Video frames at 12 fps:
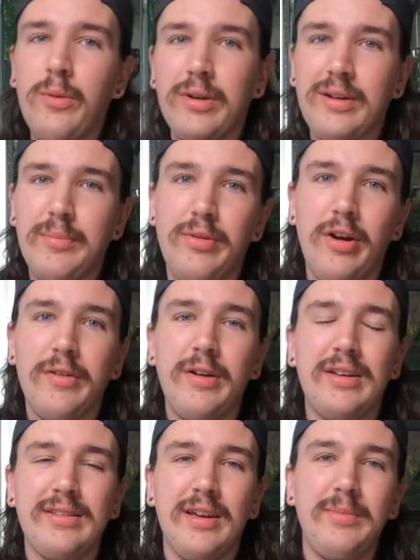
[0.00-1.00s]
a work in
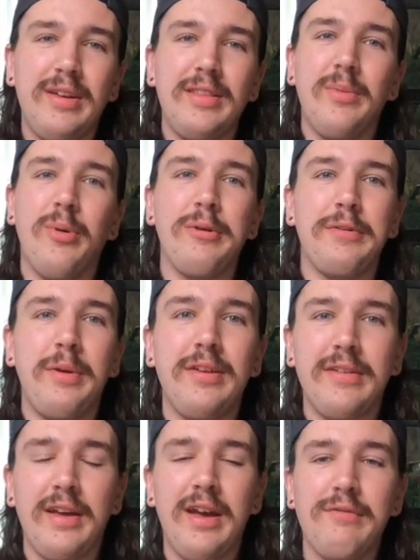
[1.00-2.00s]
progress. I mean, the more
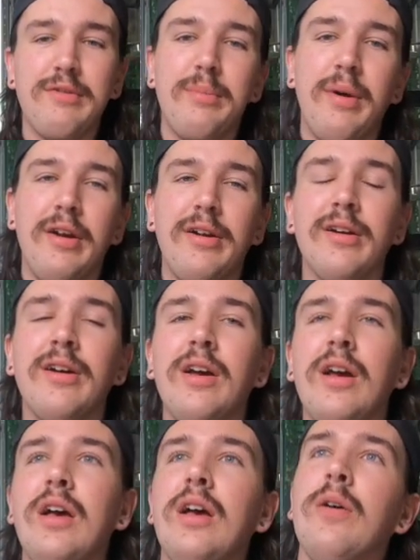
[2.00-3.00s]
space I have, the better.
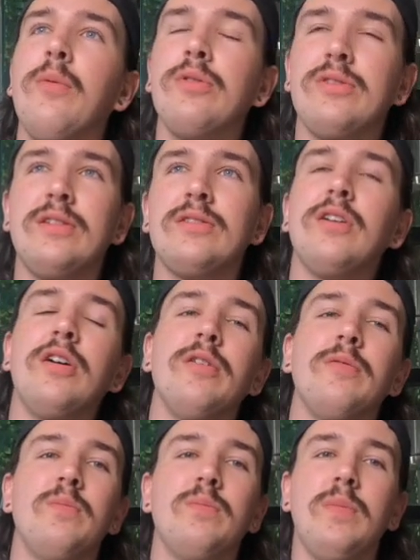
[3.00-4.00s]
Once I
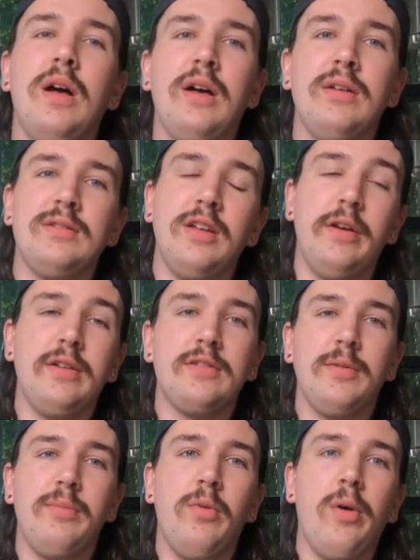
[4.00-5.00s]
start selling
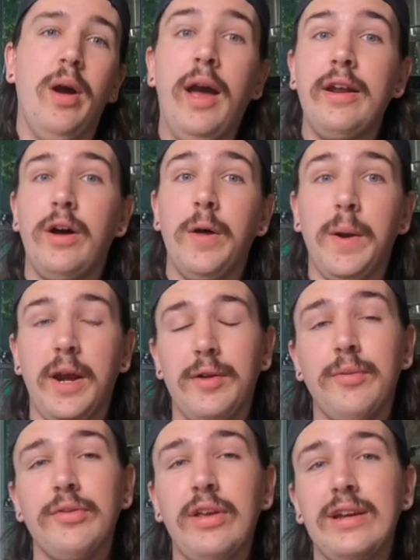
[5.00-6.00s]
some more high dollar
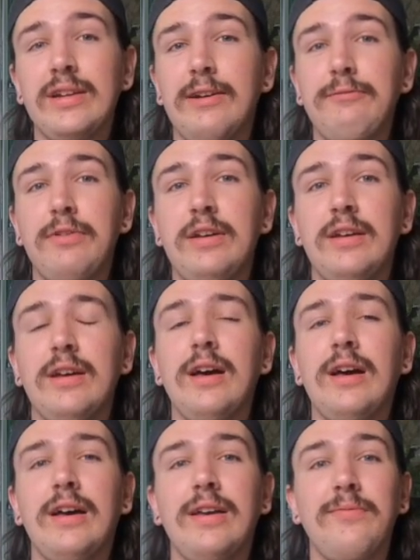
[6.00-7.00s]
animals, I can definitely
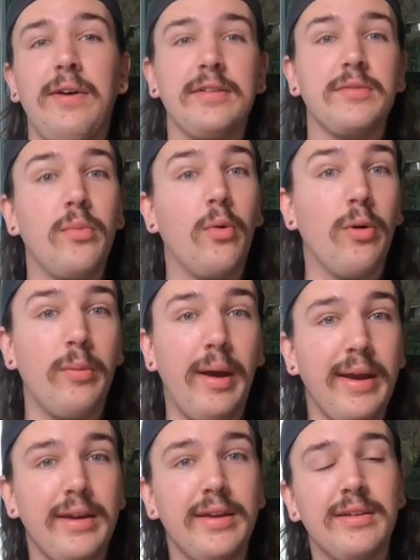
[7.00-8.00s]
invest more
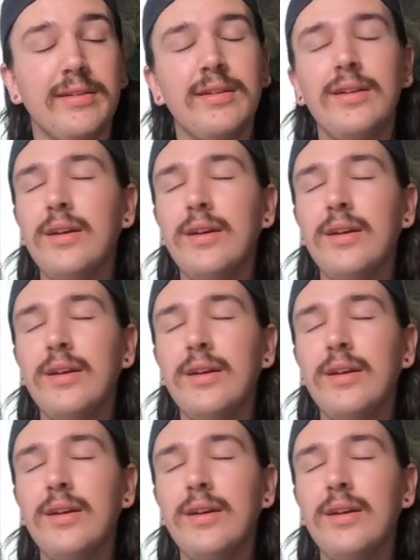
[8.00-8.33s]
back in.